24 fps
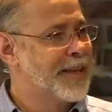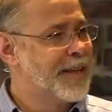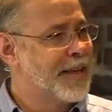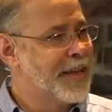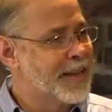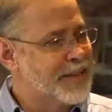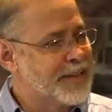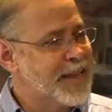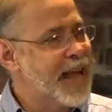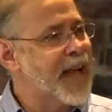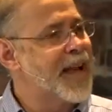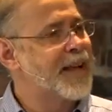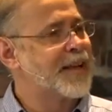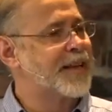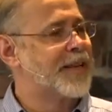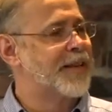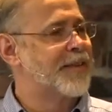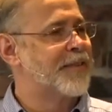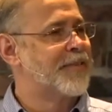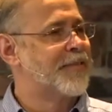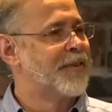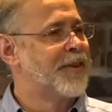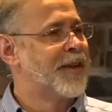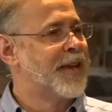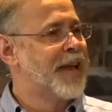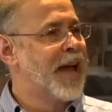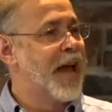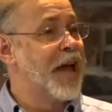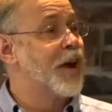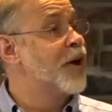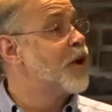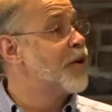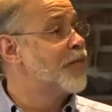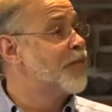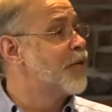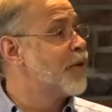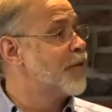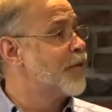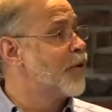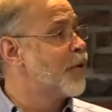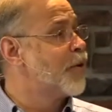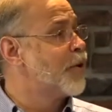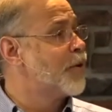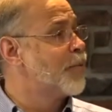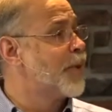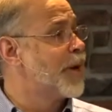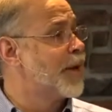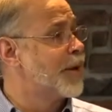It's active. I don't know if you ever
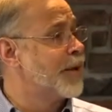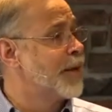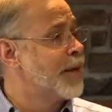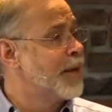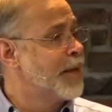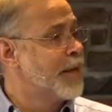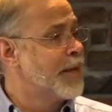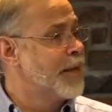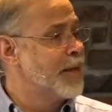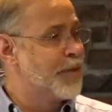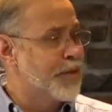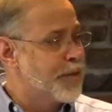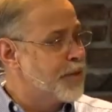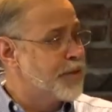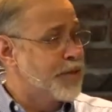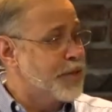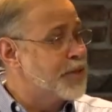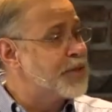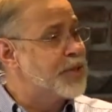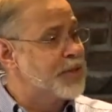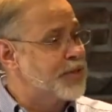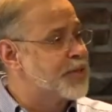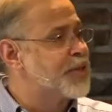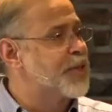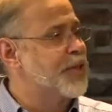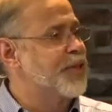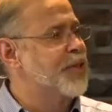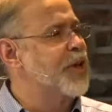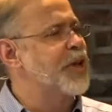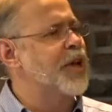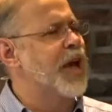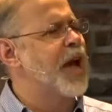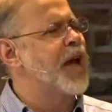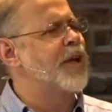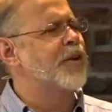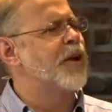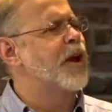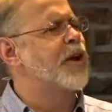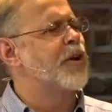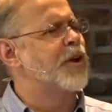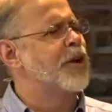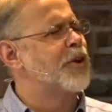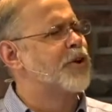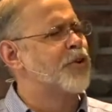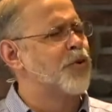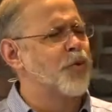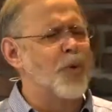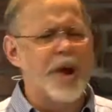heard about eh, this is a
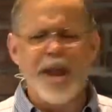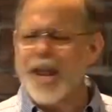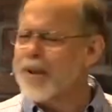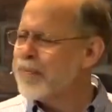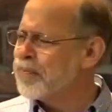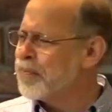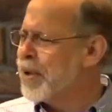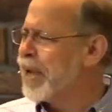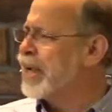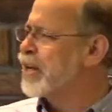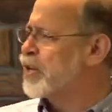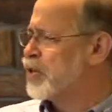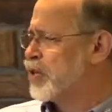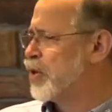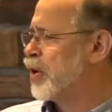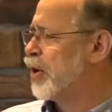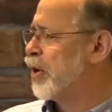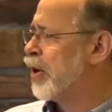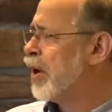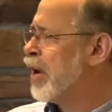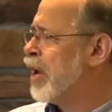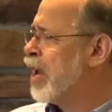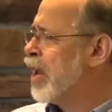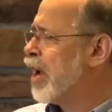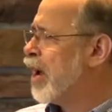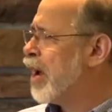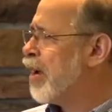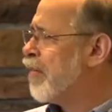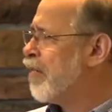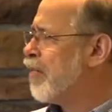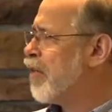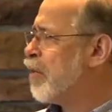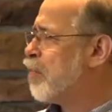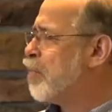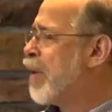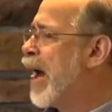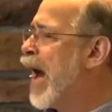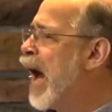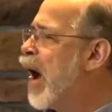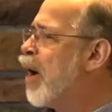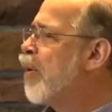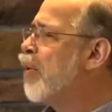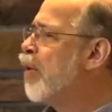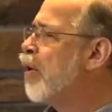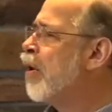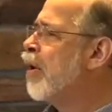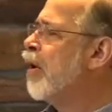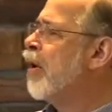great picture of the
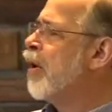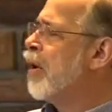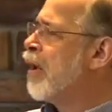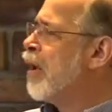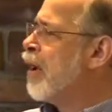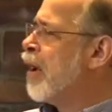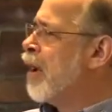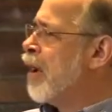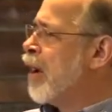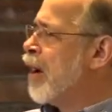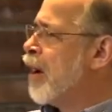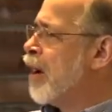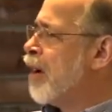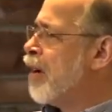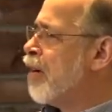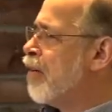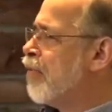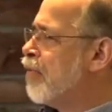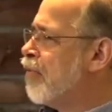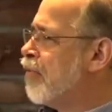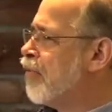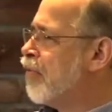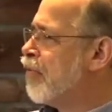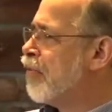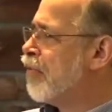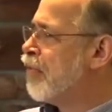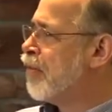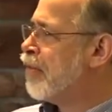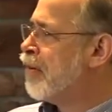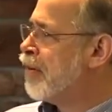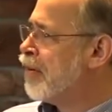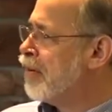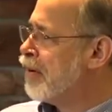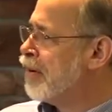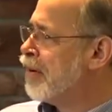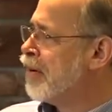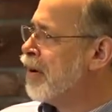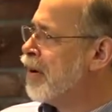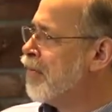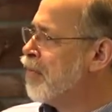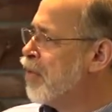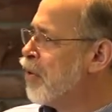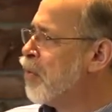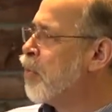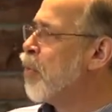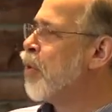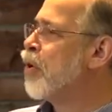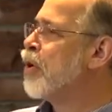power of,
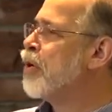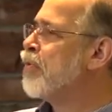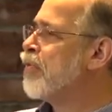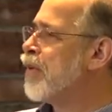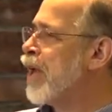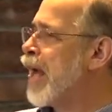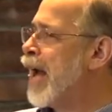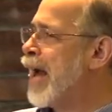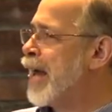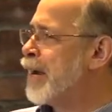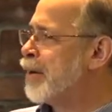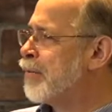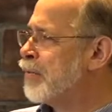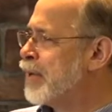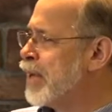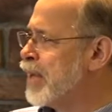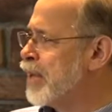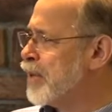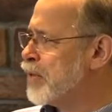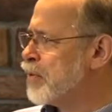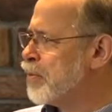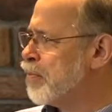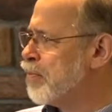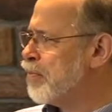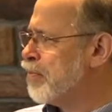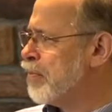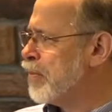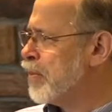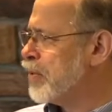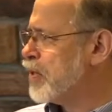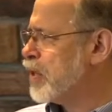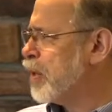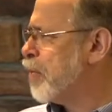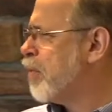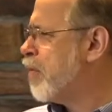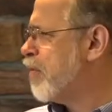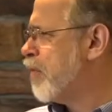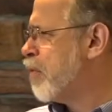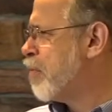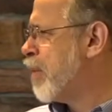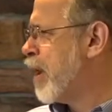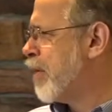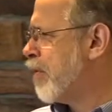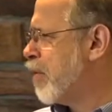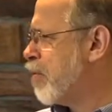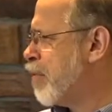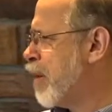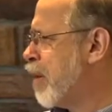of the Word of God is some of you
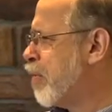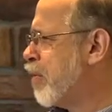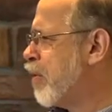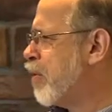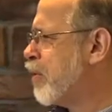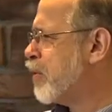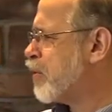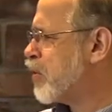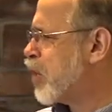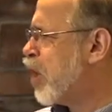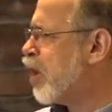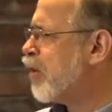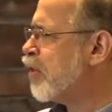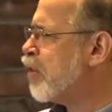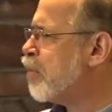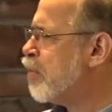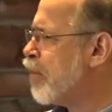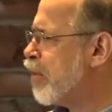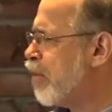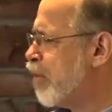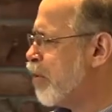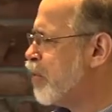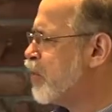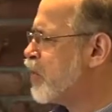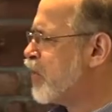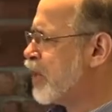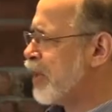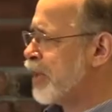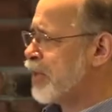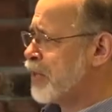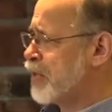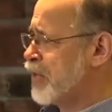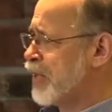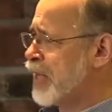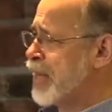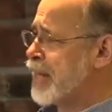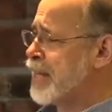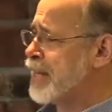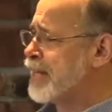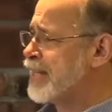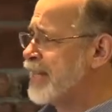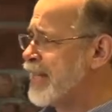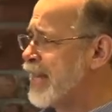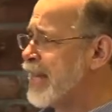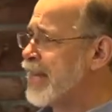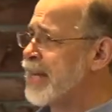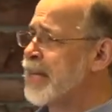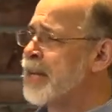might remember it's called the Methuselah
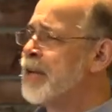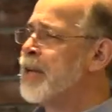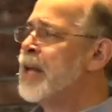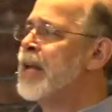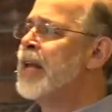seed.